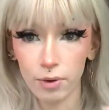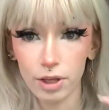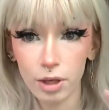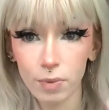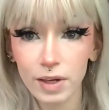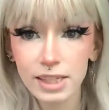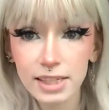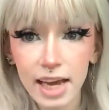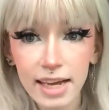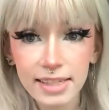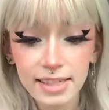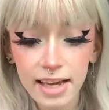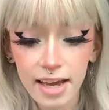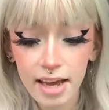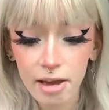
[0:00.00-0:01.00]
Key West
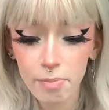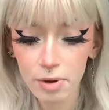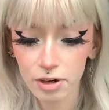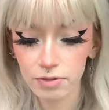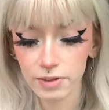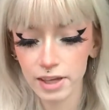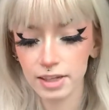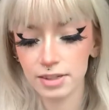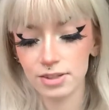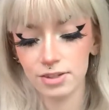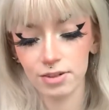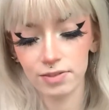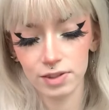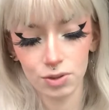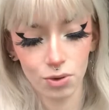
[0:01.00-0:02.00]
has a butterfly
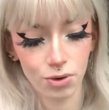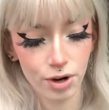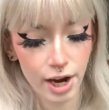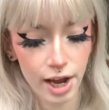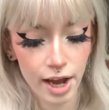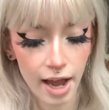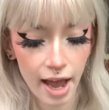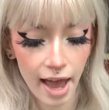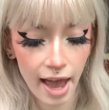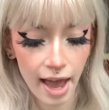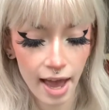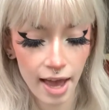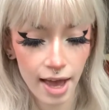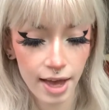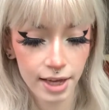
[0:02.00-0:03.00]
conservatory,
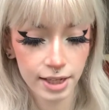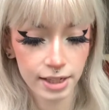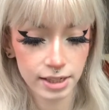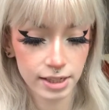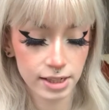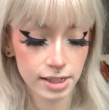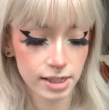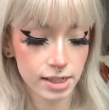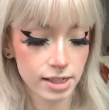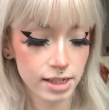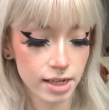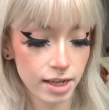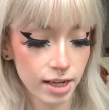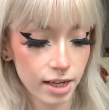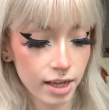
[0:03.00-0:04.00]
and
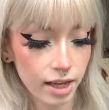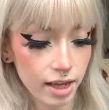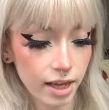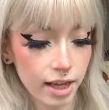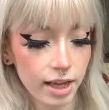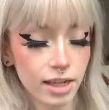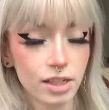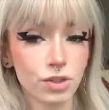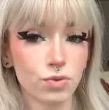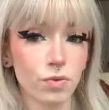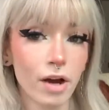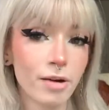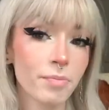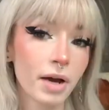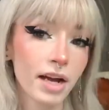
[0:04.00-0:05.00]
it is
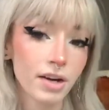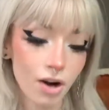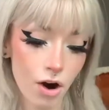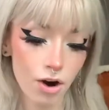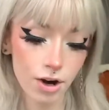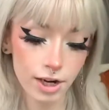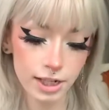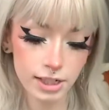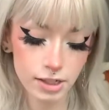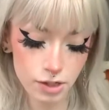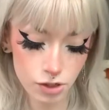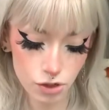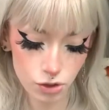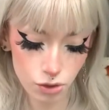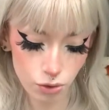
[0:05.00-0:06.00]
run by an
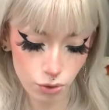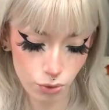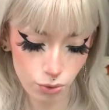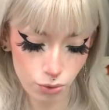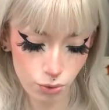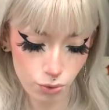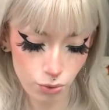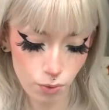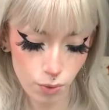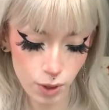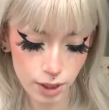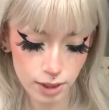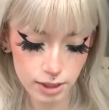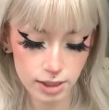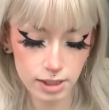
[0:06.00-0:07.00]
artist who